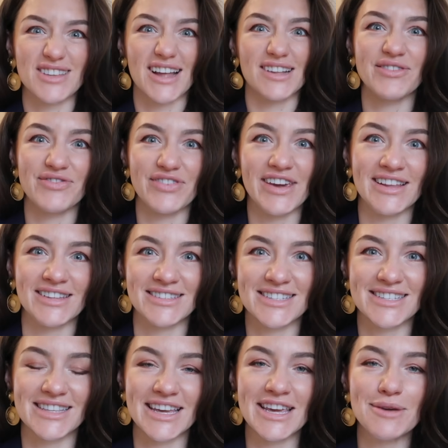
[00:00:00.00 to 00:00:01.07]
They kind of feed and
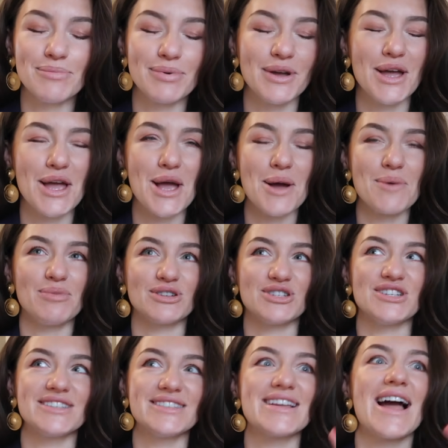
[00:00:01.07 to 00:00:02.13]
sleep, but
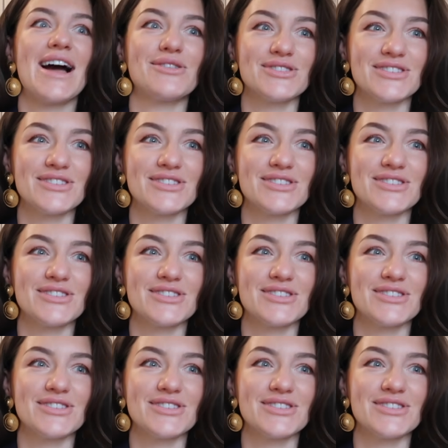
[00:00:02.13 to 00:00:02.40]
she's now